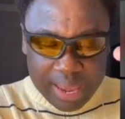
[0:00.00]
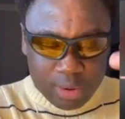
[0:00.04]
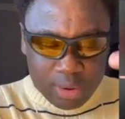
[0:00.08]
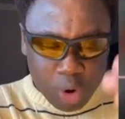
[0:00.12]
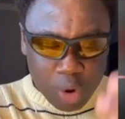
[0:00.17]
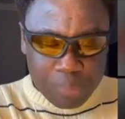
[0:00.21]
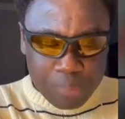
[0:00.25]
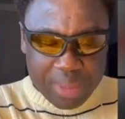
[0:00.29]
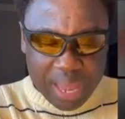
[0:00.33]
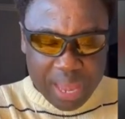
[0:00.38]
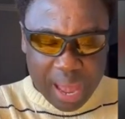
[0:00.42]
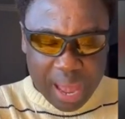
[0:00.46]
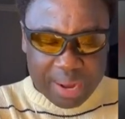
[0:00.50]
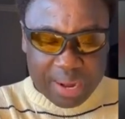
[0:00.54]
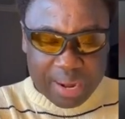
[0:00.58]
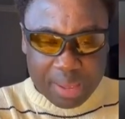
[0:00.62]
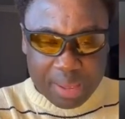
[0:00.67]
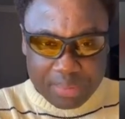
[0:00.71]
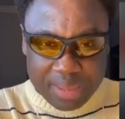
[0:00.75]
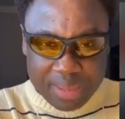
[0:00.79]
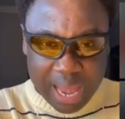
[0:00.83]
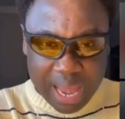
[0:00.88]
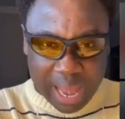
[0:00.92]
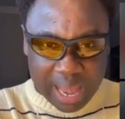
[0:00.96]
be a
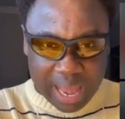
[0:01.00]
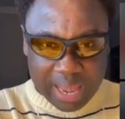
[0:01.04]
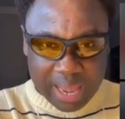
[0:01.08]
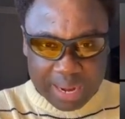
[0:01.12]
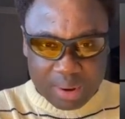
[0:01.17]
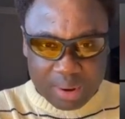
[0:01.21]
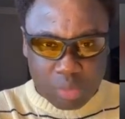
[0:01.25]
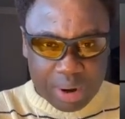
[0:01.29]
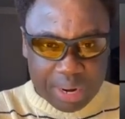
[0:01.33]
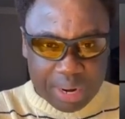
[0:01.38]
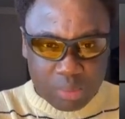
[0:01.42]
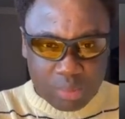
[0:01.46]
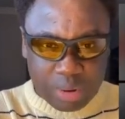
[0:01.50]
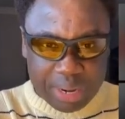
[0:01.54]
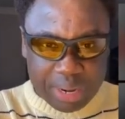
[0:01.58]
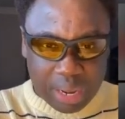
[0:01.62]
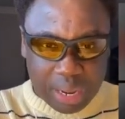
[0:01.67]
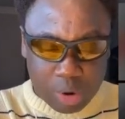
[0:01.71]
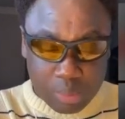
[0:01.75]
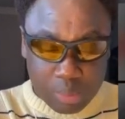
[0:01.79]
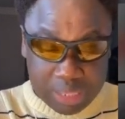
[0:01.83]
Nabia, and when you are a